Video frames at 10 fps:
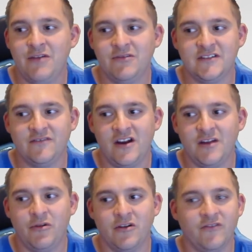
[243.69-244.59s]
which is very
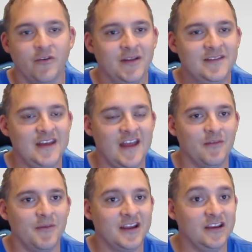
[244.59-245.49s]
important for Blissey and the
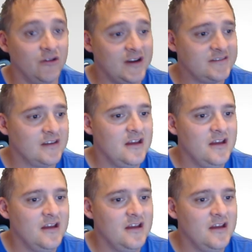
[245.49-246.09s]
Munkidoris.